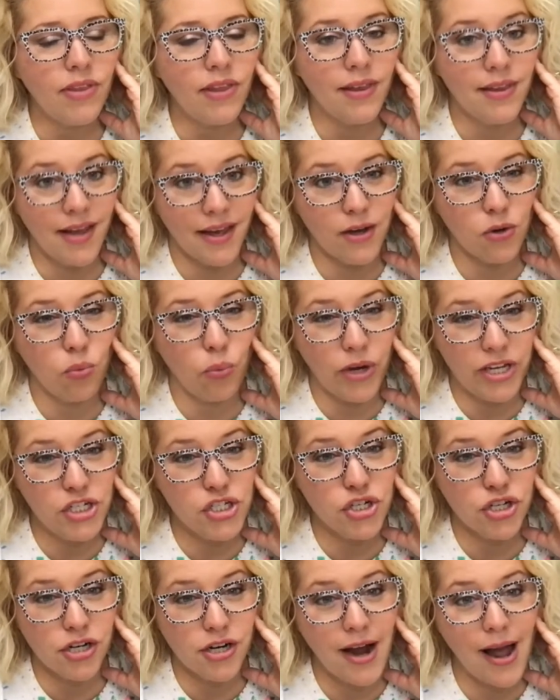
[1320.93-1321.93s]
like
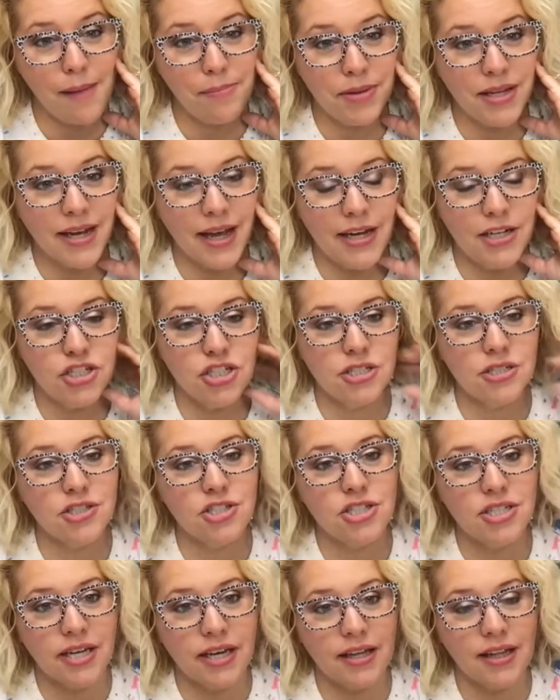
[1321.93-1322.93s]
winter applications
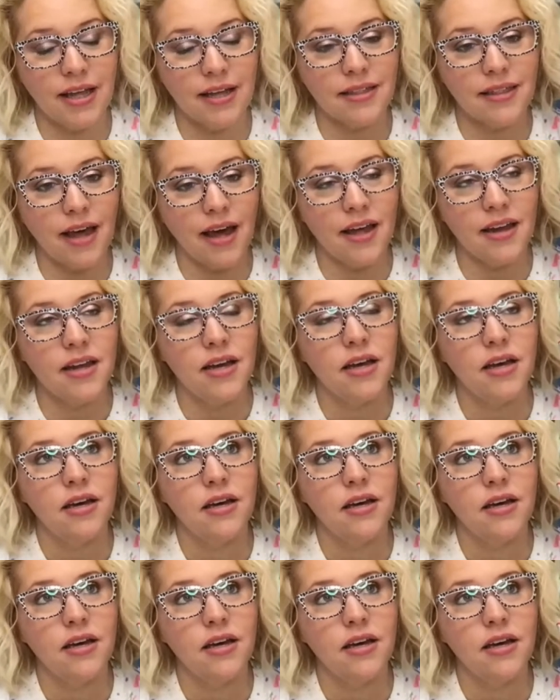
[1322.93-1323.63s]
to get like that